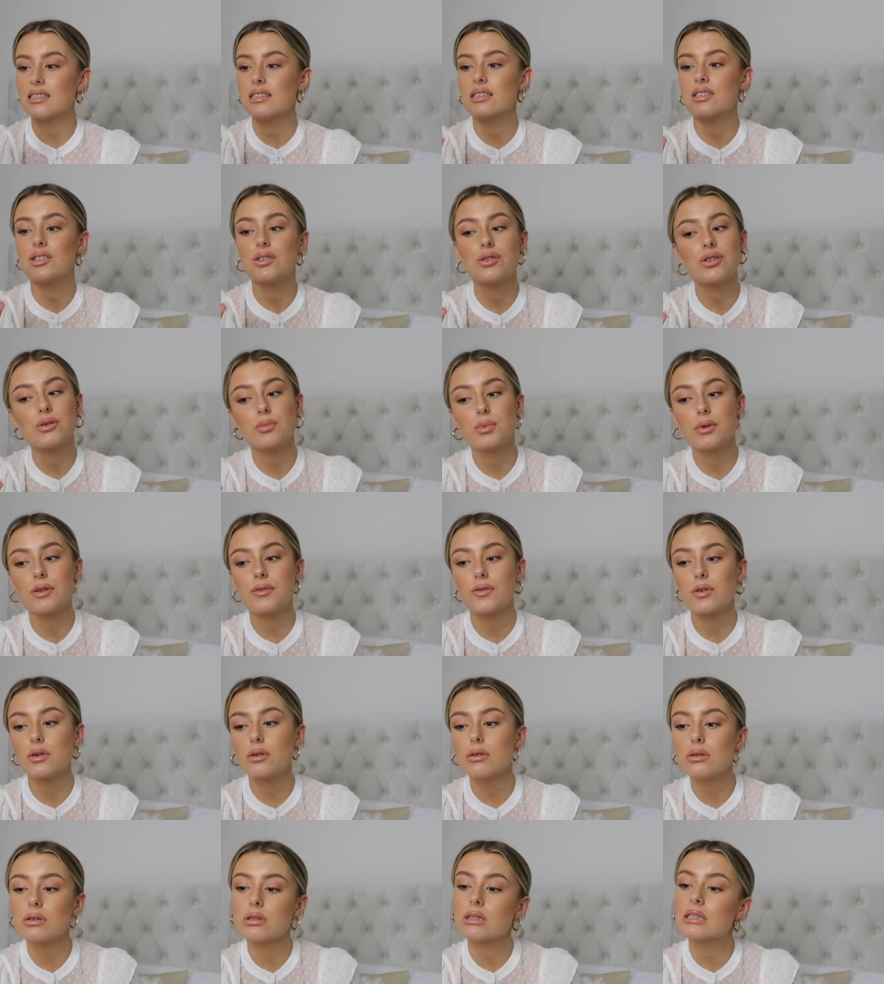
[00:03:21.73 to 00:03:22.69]
is suitable for
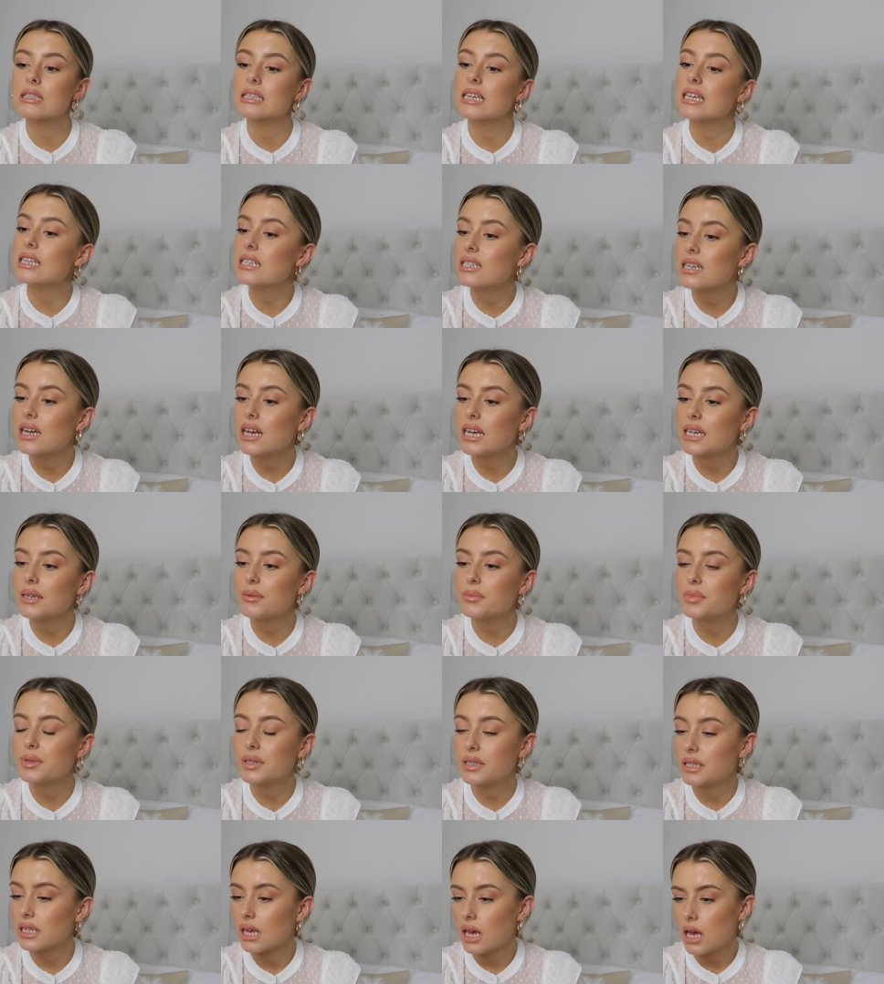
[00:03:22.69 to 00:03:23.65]
all skin
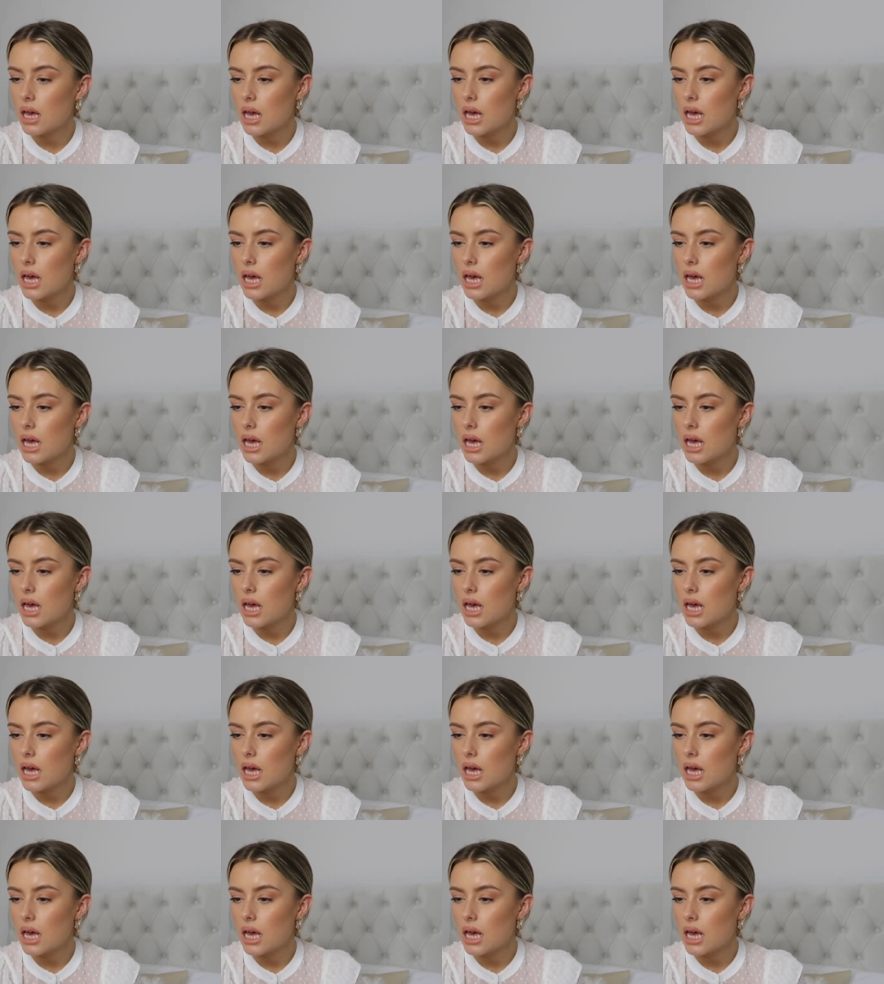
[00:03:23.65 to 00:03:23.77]
types,